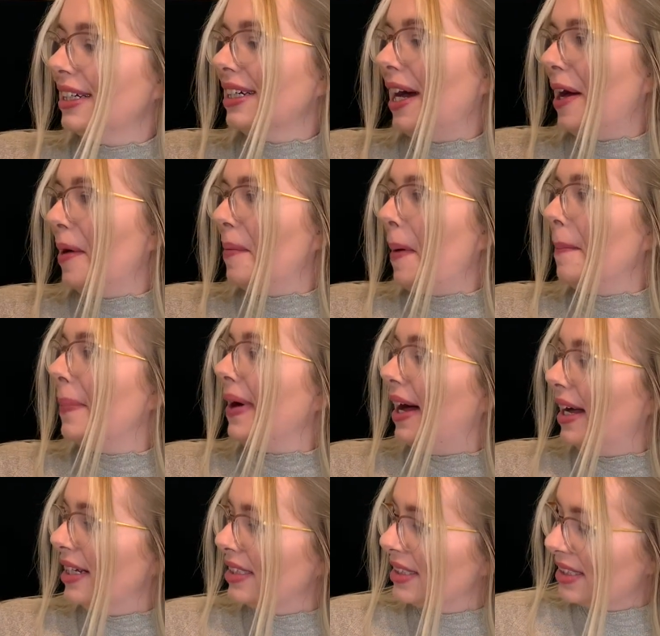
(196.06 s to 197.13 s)

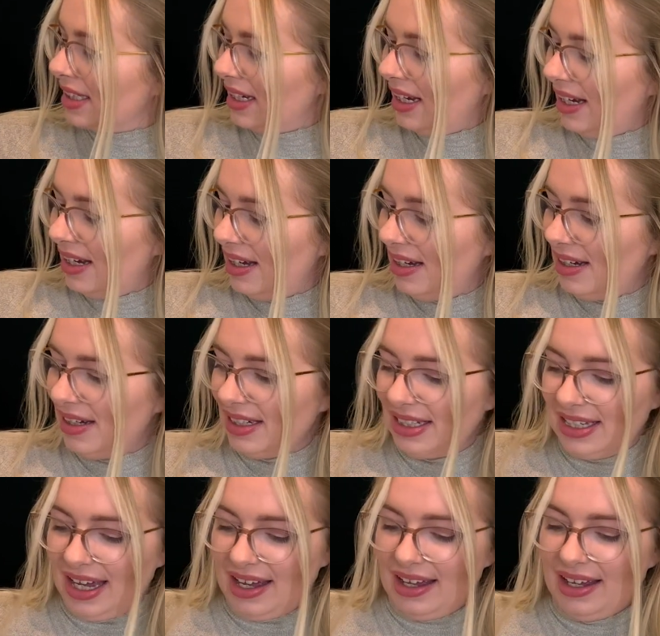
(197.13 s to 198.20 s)

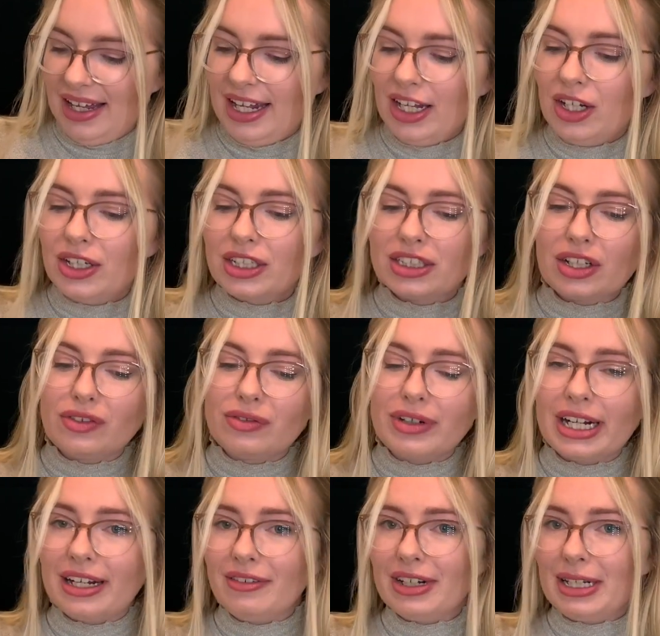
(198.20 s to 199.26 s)
Yeah, it looks
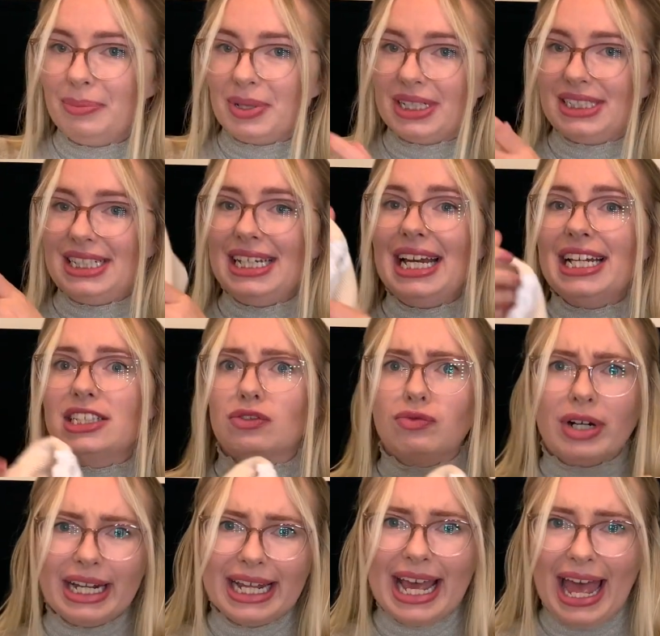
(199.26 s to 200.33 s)
really pretty. It's
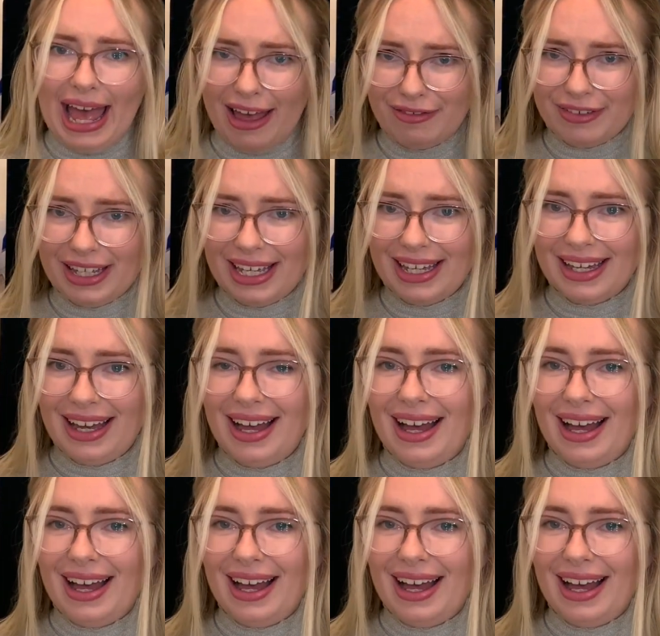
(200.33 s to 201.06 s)
really heavy.